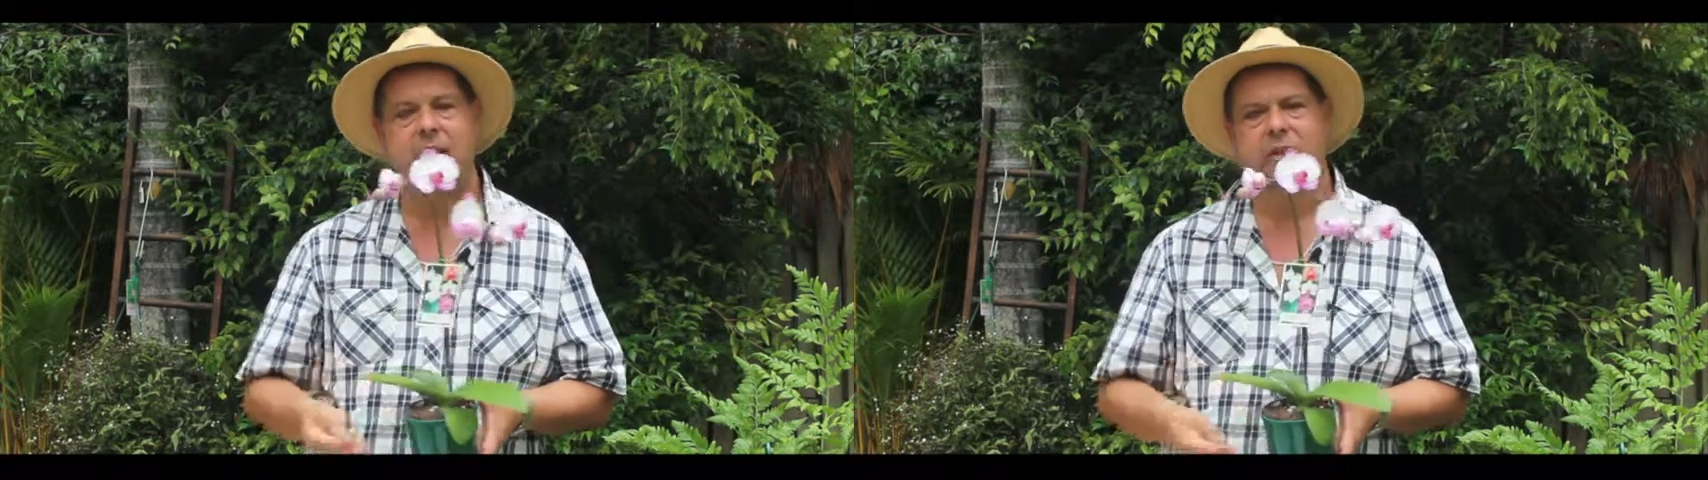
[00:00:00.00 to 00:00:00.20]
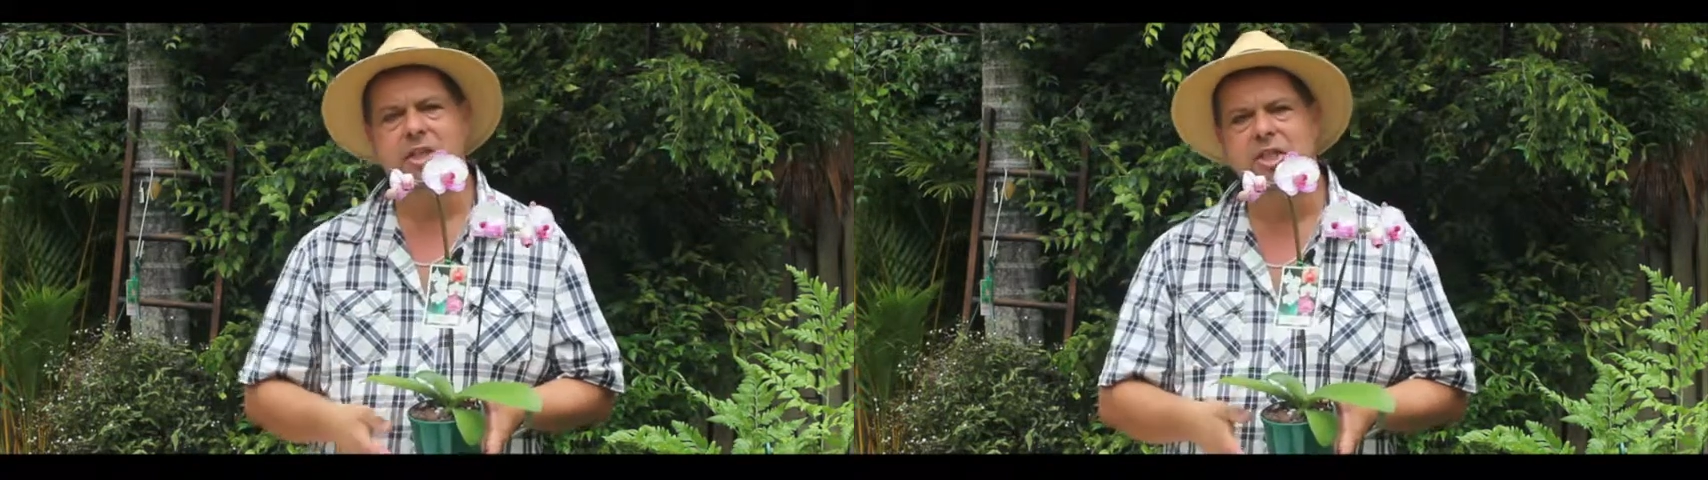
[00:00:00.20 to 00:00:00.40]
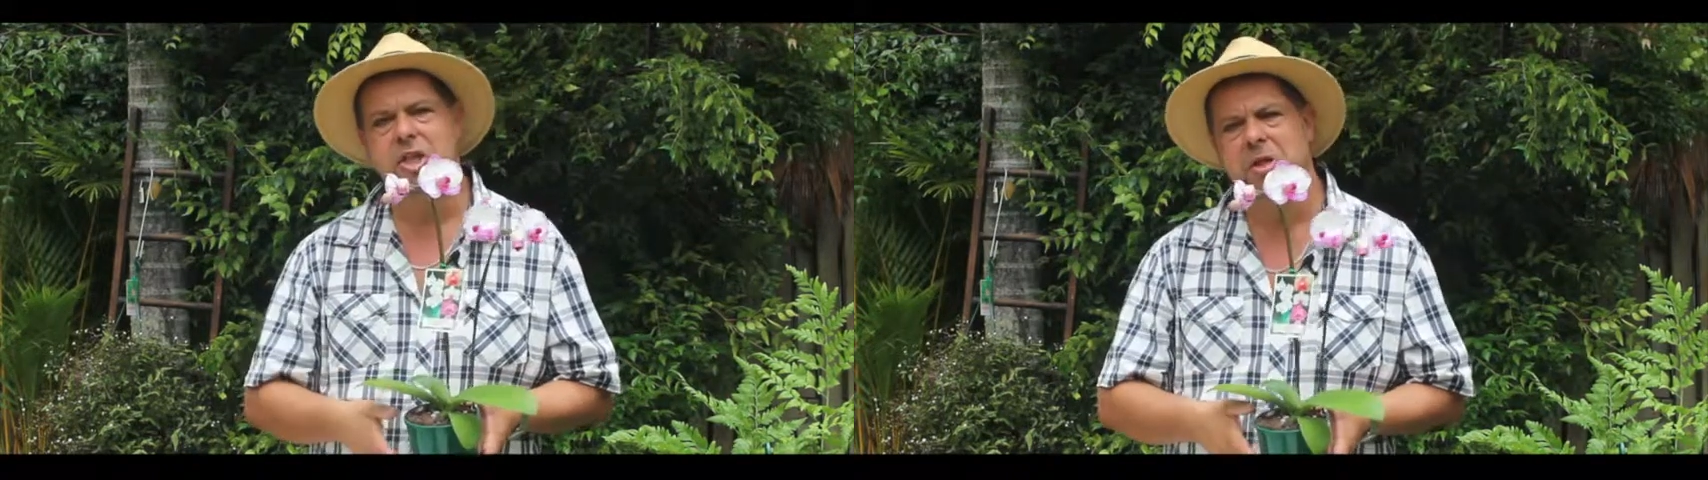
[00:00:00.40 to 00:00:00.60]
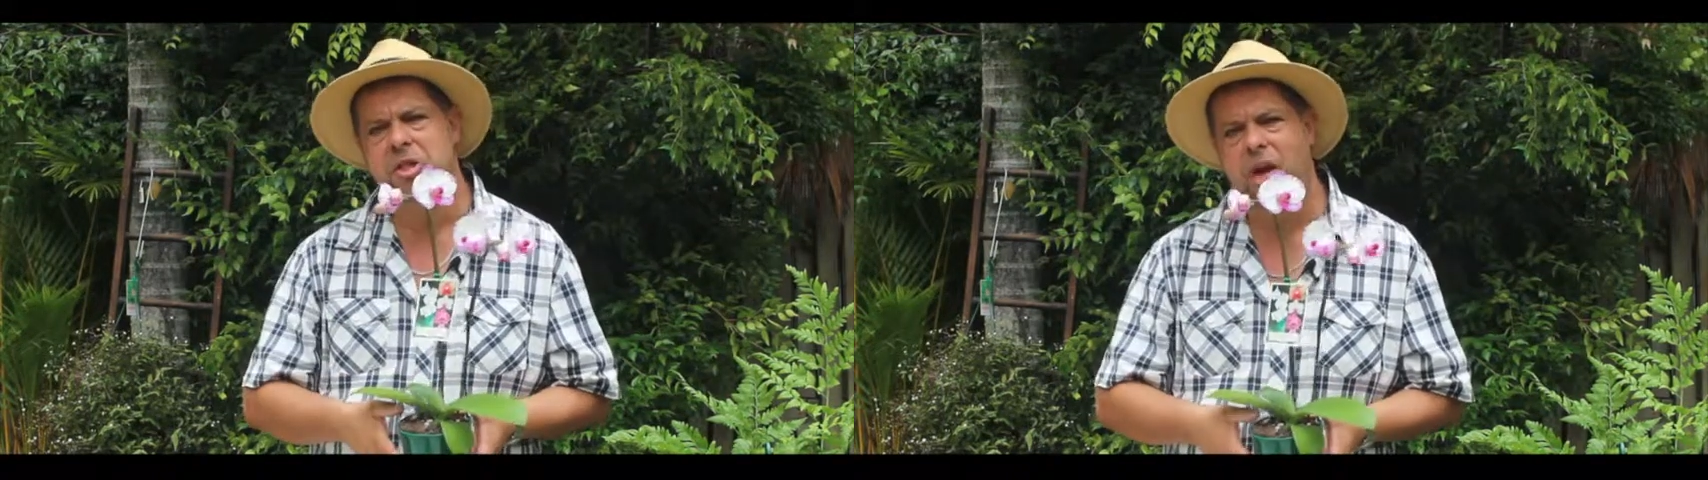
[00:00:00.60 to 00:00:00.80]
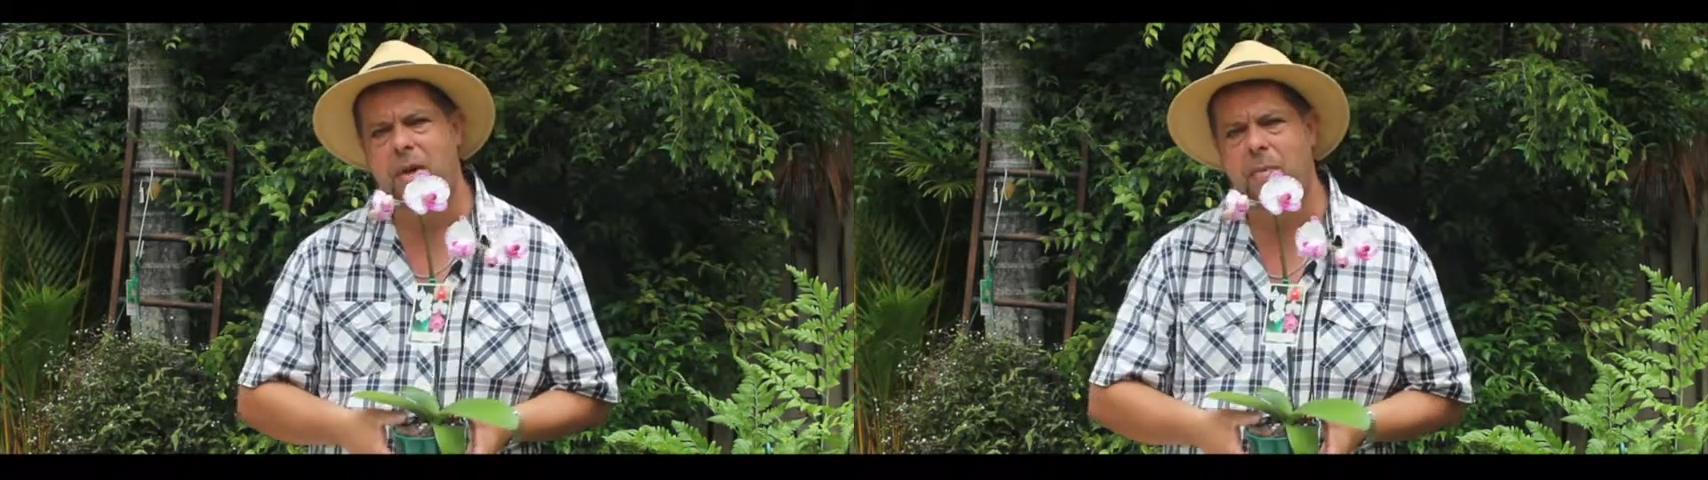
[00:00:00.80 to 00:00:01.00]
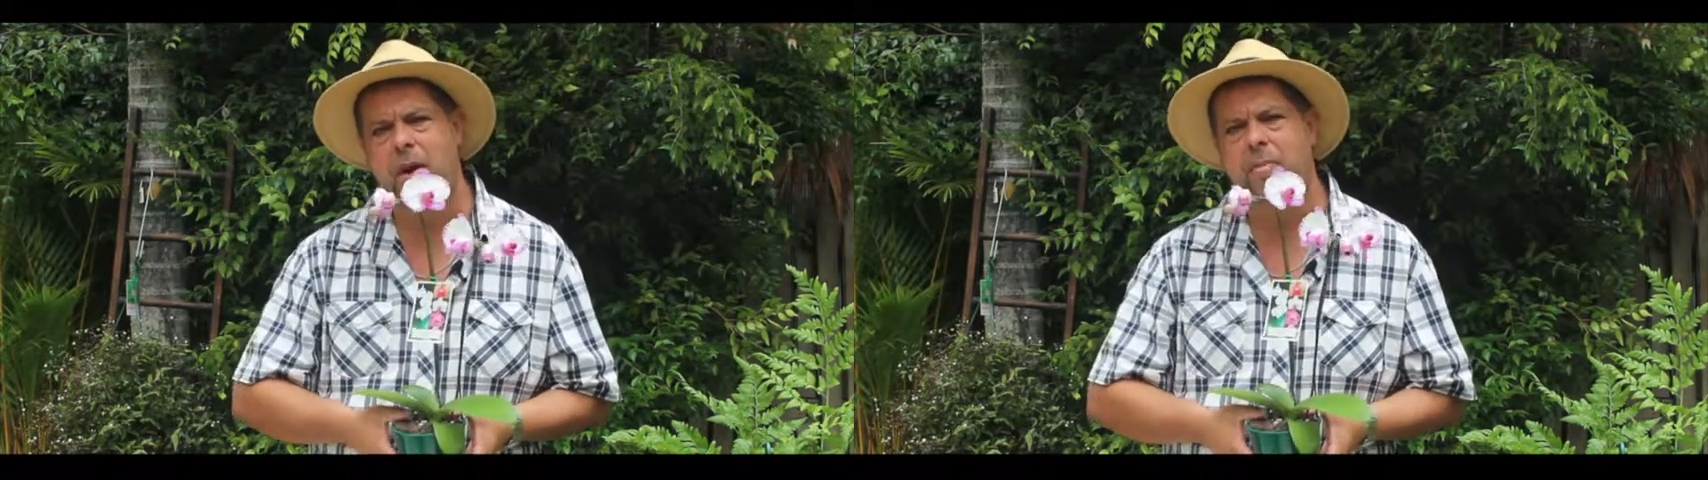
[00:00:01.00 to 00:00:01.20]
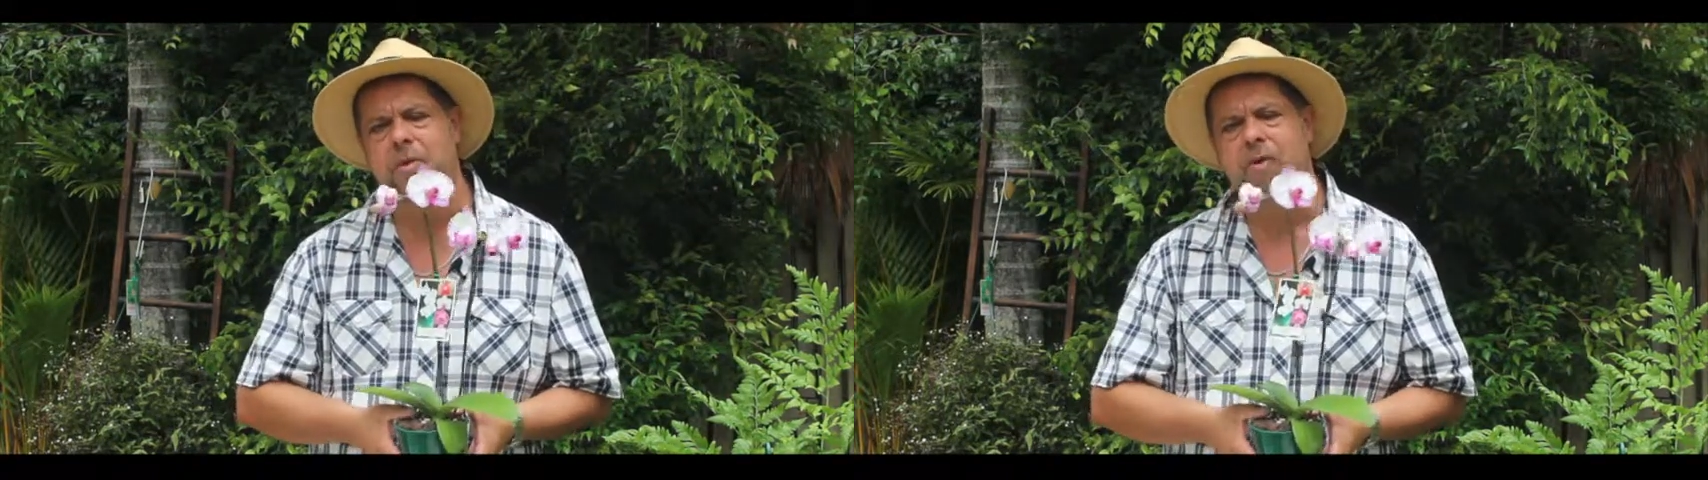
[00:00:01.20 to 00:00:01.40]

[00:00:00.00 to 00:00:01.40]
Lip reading: They certainly don't mind a bit of